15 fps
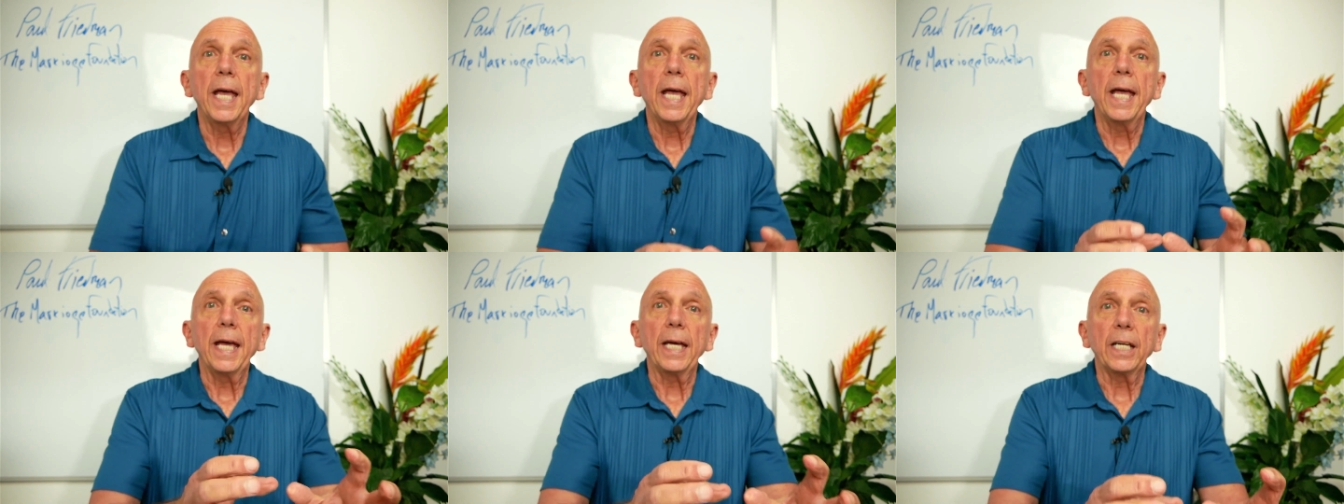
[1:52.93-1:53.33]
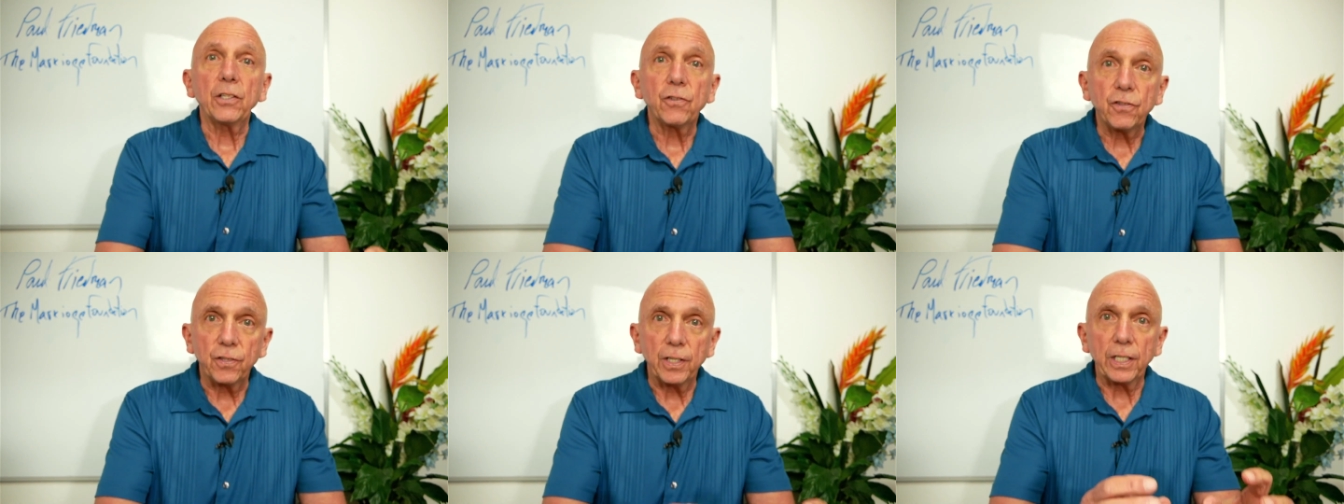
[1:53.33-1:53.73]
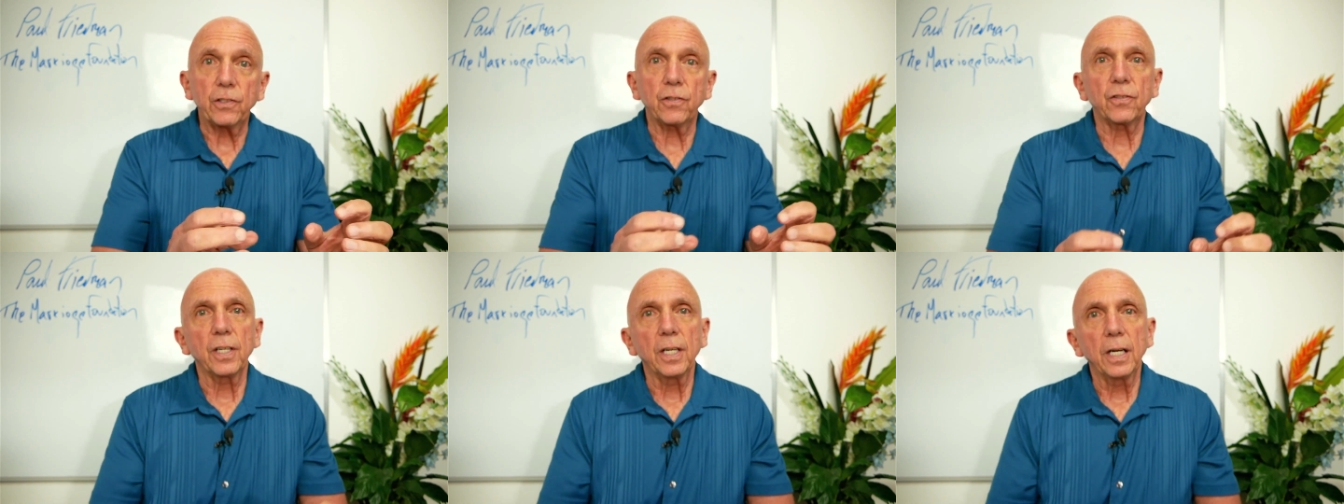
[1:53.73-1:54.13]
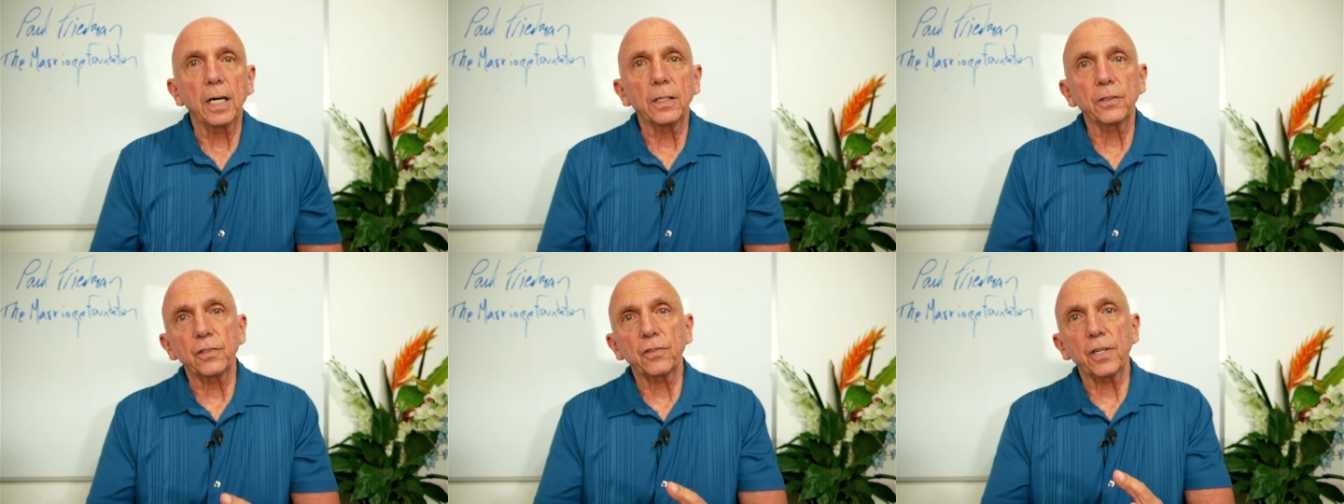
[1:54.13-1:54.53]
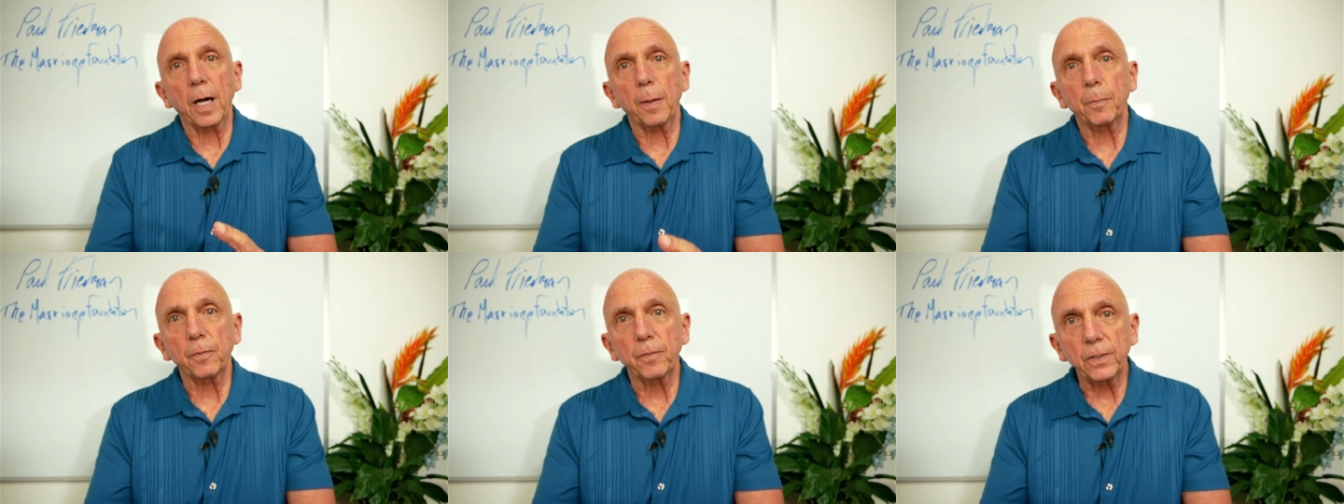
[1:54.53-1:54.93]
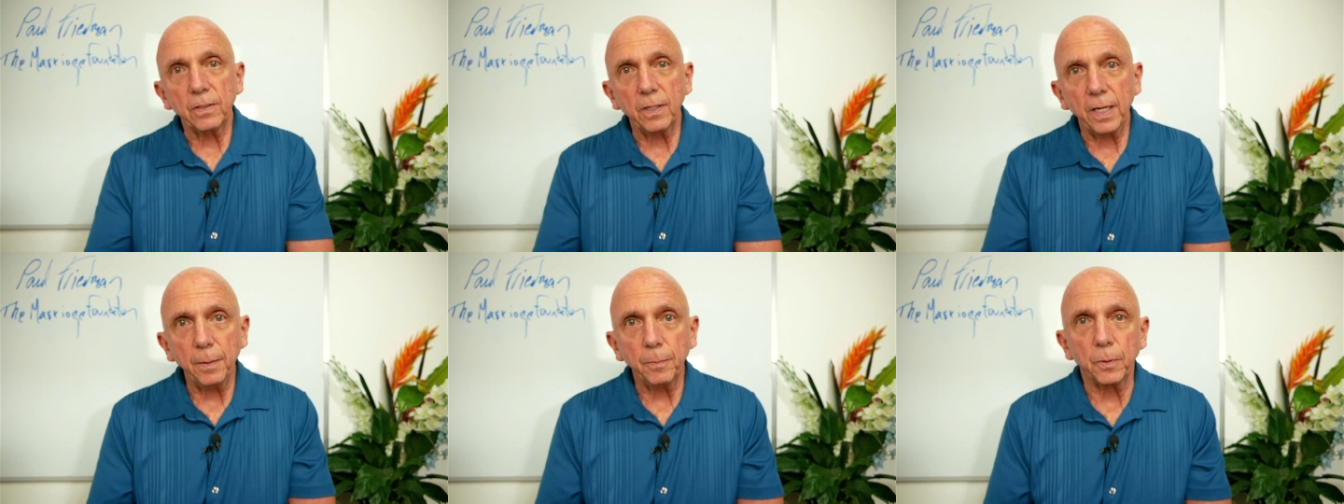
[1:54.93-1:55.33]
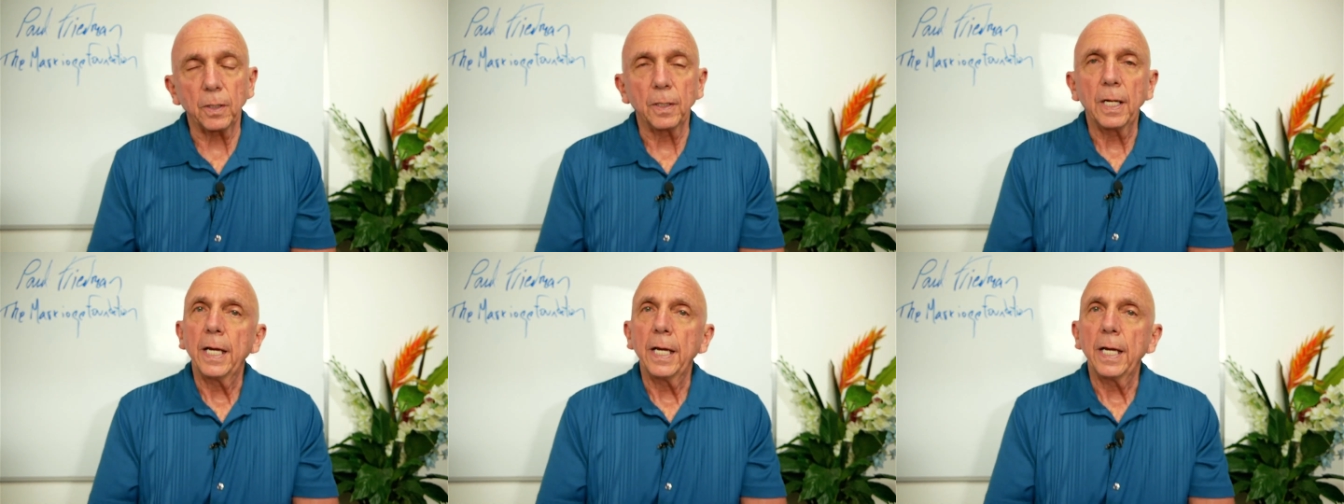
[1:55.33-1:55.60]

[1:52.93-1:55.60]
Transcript: and it sits on the top of a table.